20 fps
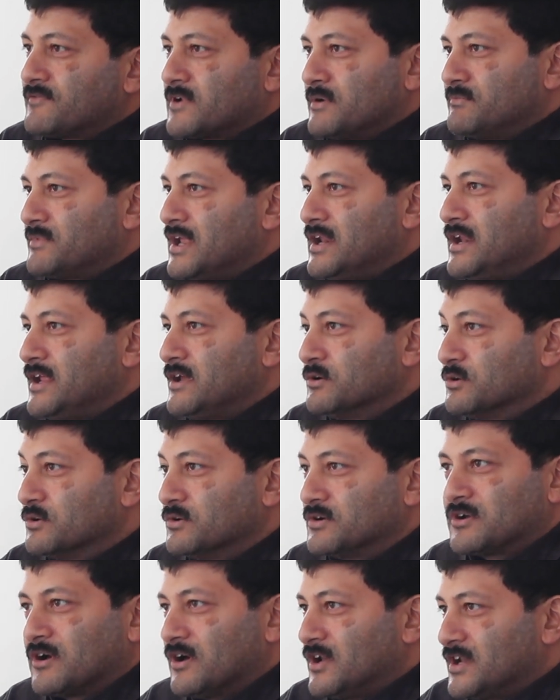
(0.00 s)
from really
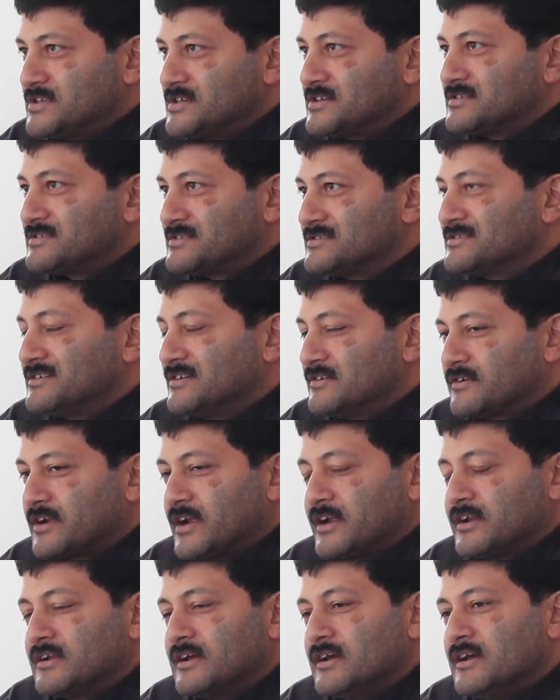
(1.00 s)
good colleges,
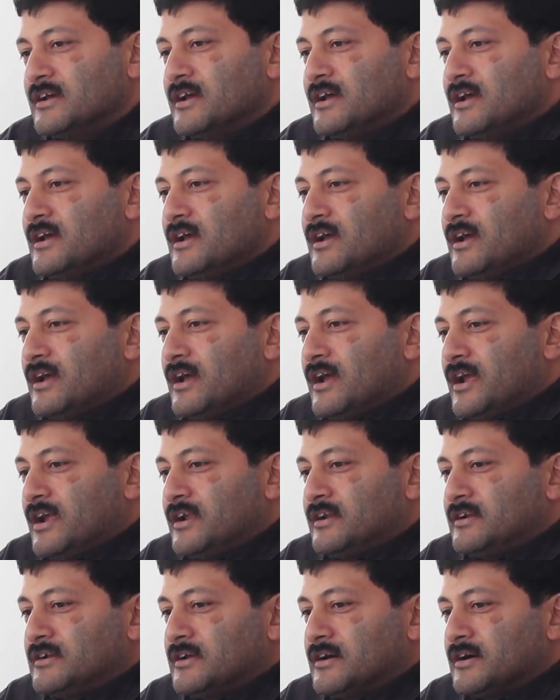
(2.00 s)
right?
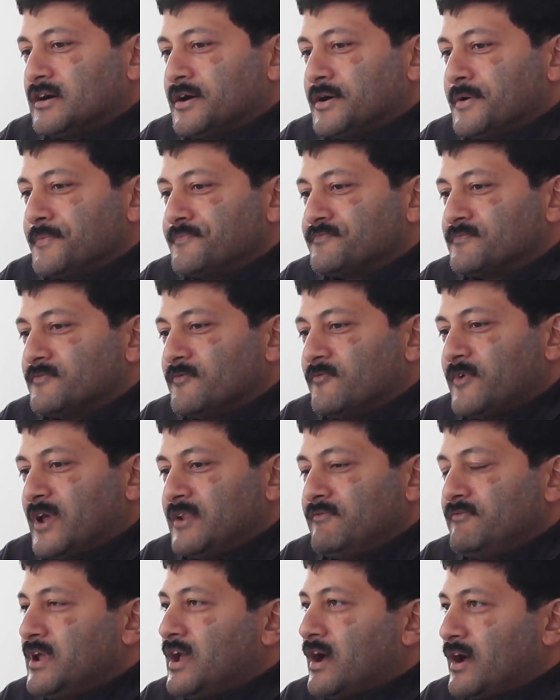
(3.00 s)
And
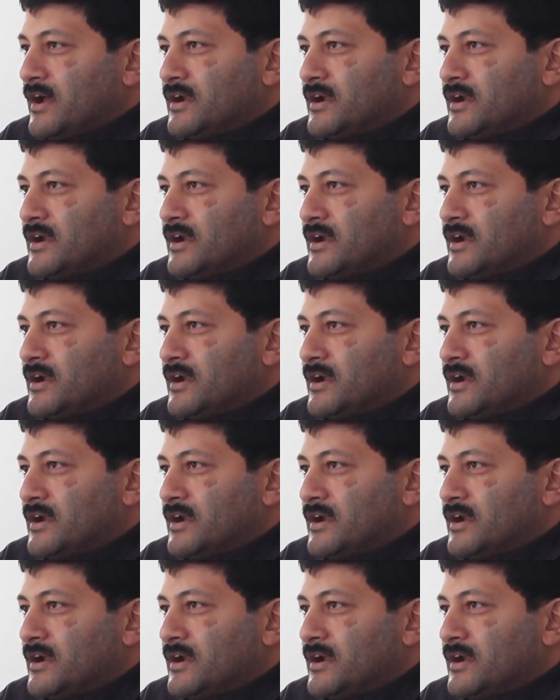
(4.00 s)
When we